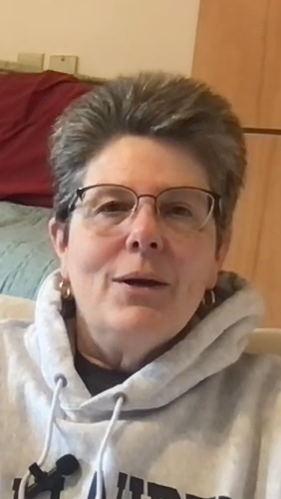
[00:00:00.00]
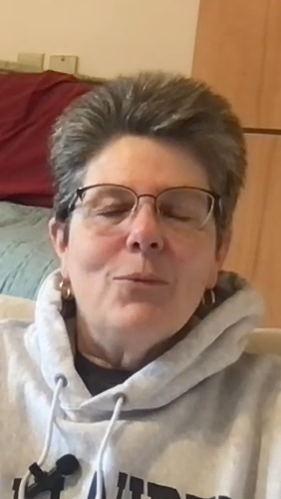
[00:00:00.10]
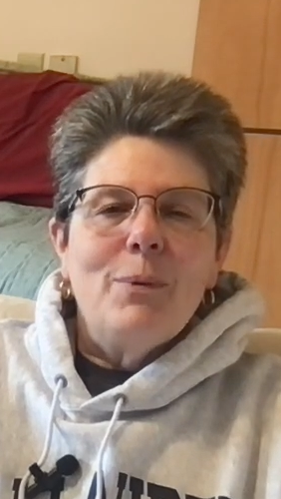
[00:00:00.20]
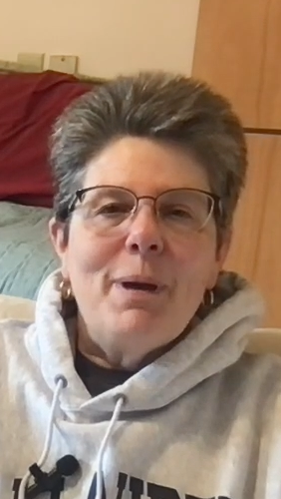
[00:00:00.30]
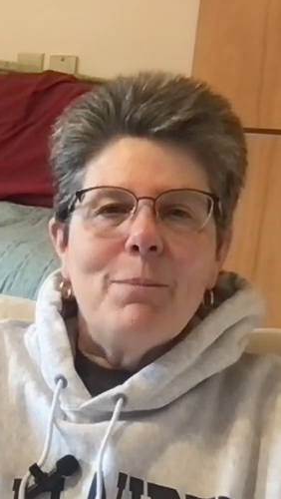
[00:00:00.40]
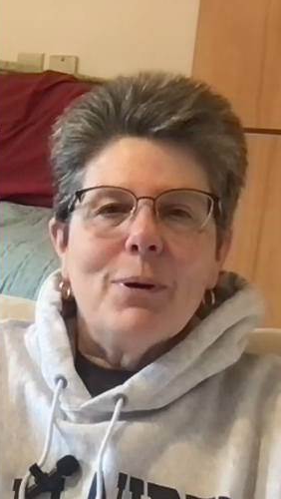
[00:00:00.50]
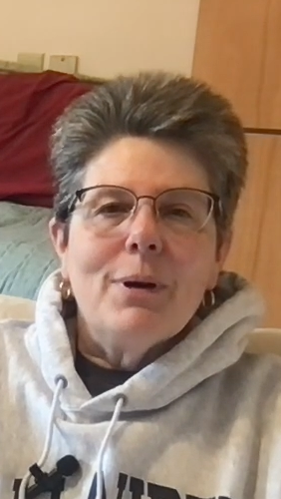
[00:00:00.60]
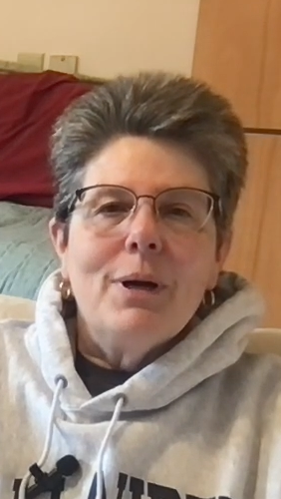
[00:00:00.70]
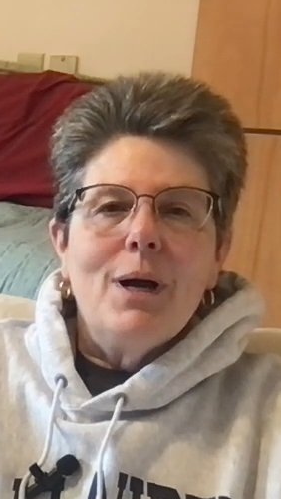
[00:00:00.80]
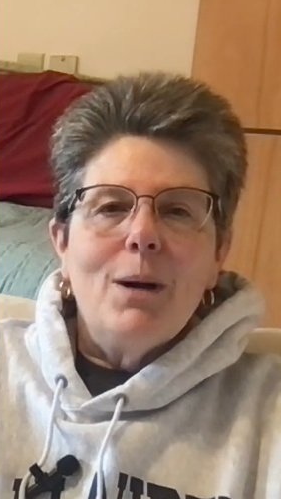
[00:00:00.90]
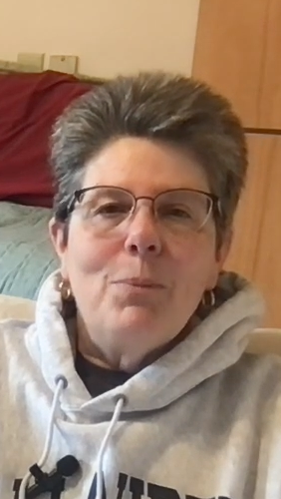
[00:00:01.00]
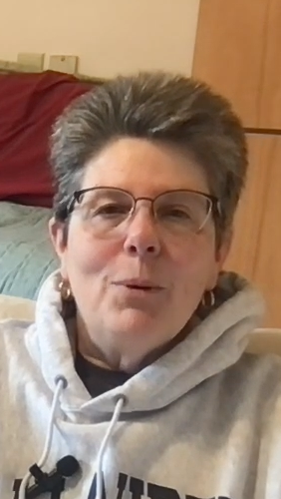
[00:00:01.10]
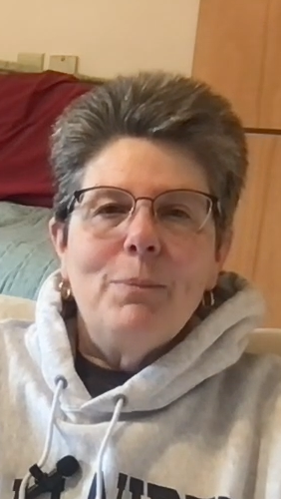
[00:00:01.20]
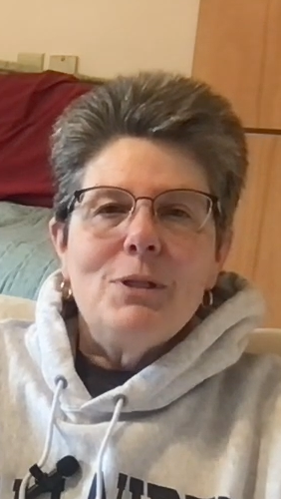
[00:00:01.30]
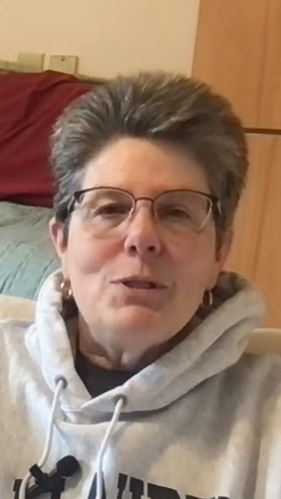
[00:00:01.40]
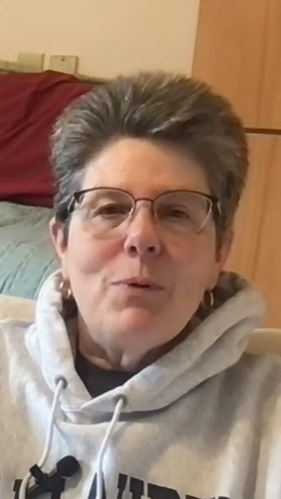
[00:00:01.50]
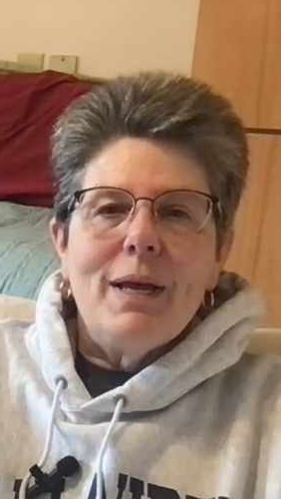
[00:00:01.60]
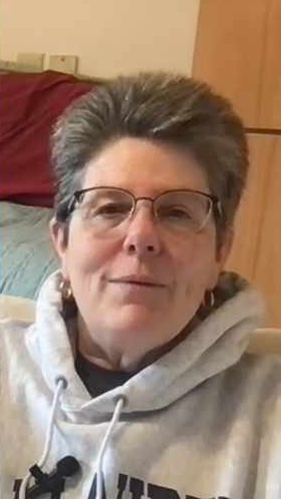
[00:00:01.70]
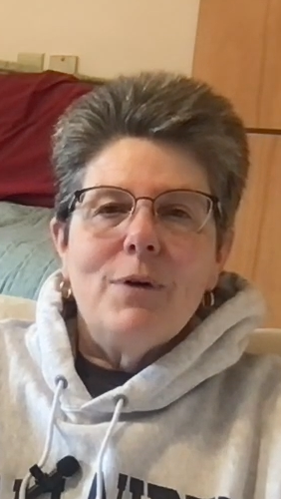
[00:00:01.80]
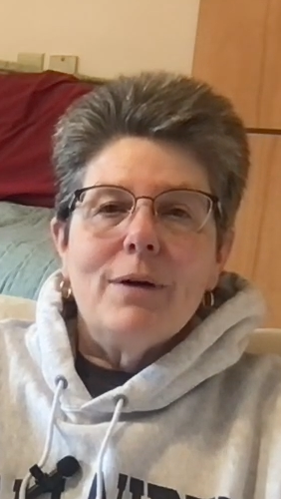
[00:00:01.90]
Remember, a bull-put
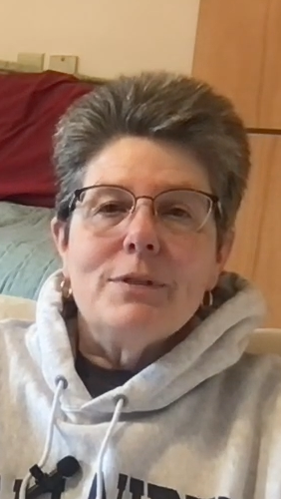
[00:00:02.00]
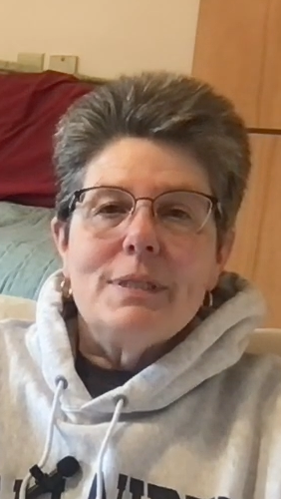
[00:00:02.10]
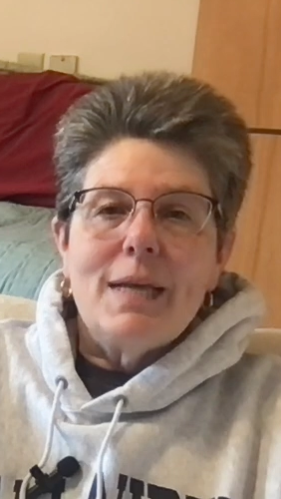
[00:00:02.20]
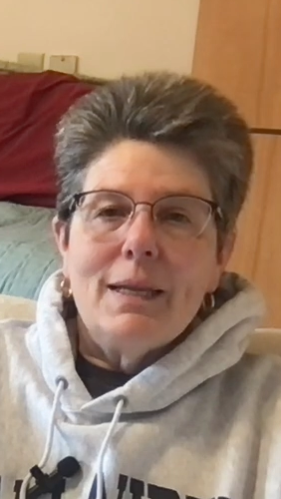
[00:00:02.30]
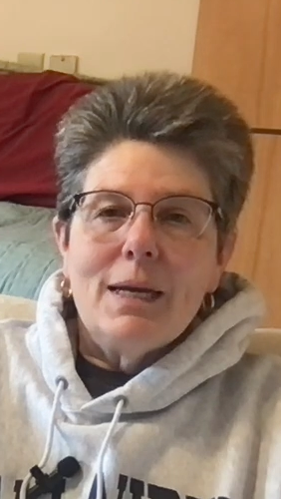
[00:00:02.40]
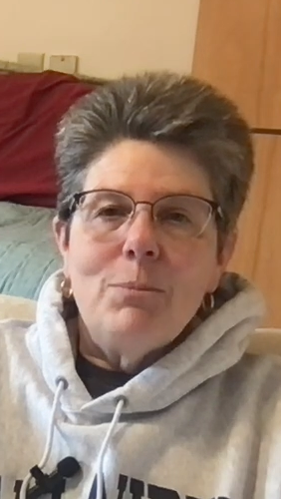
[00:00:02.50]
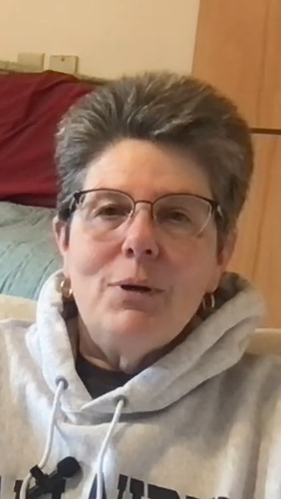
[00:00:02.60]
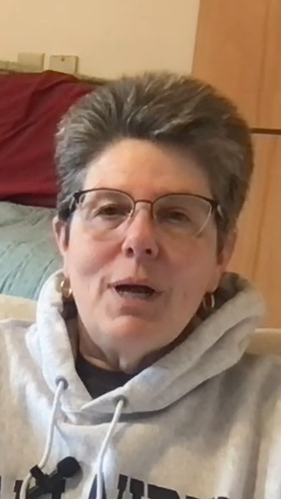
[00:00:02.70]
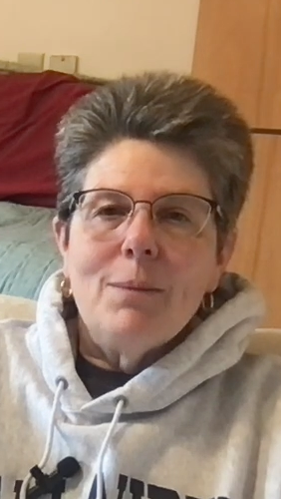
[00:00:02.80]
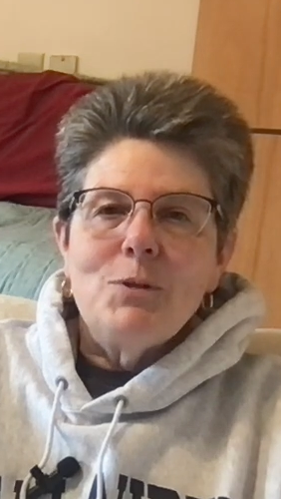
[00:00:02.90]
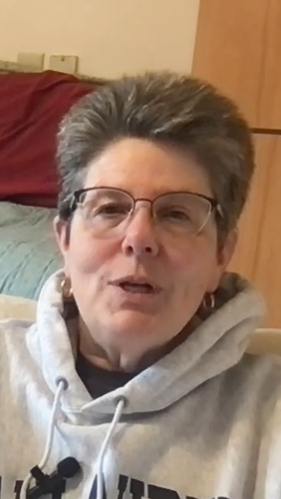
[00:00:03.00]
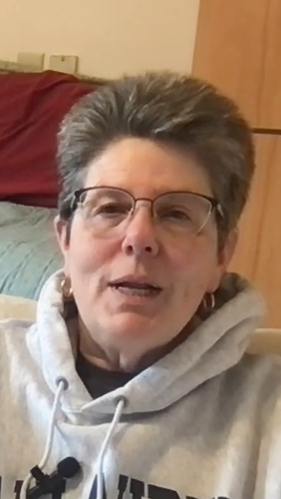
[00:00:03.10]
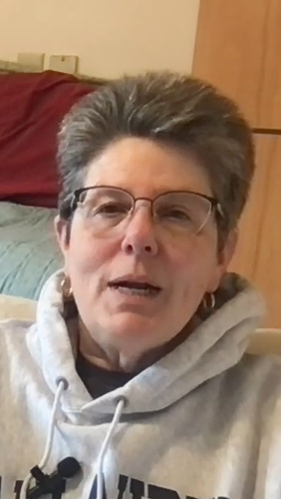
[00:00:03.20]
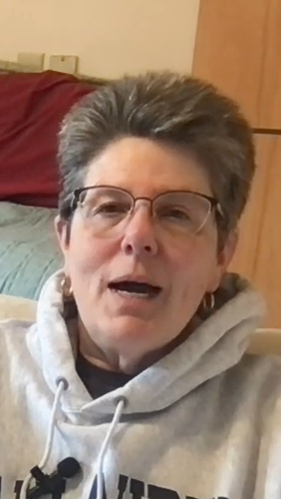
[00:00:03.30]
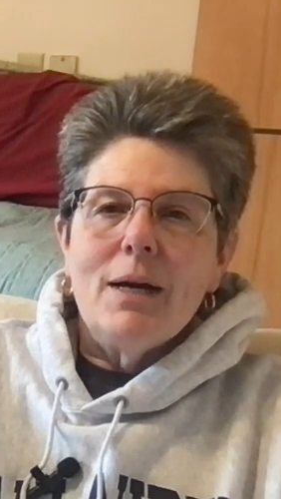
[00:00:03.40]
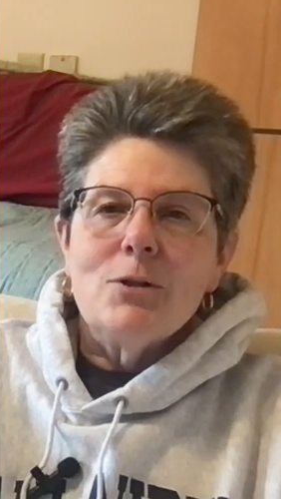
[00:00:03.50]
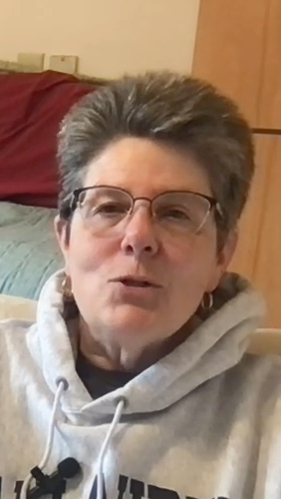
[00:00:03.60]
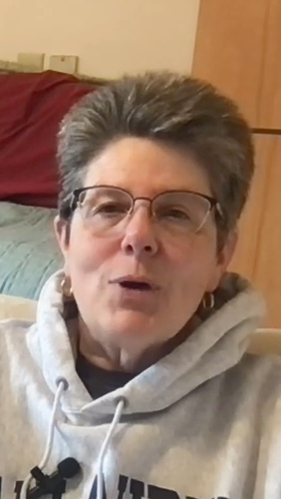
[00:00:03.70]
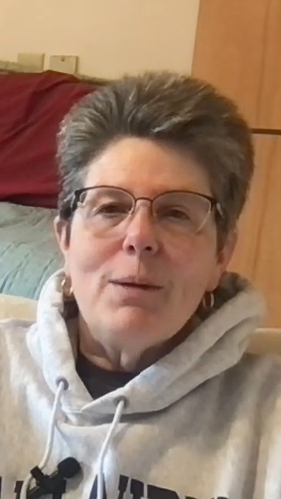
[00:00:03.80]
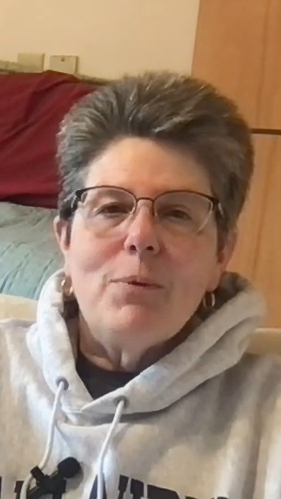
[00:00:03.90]
spread involves selling a put option at a higher
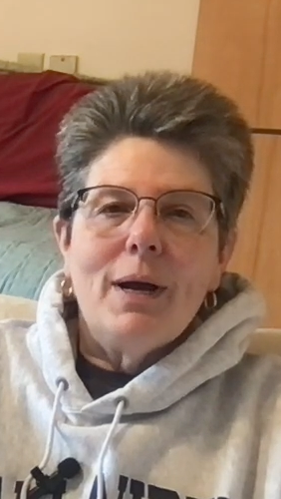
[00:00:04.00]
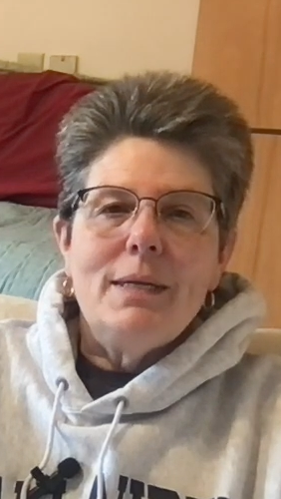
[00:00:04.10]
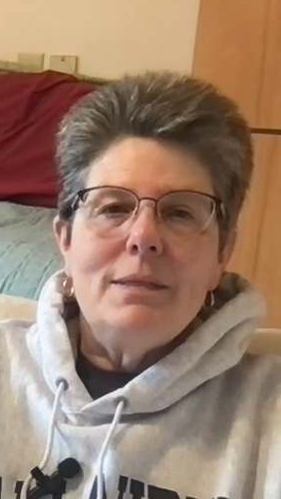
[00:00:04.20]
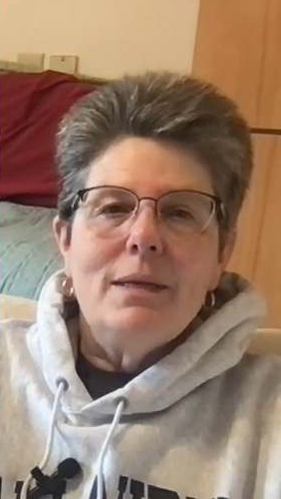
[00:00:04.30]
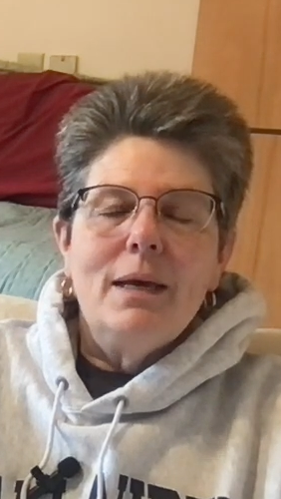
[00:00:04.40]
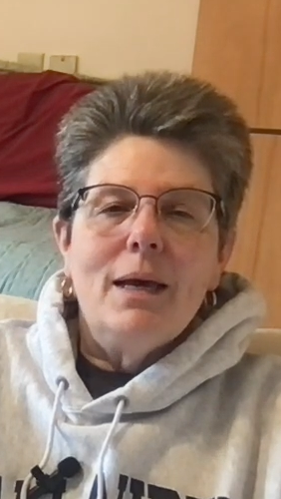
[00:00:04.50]
strike price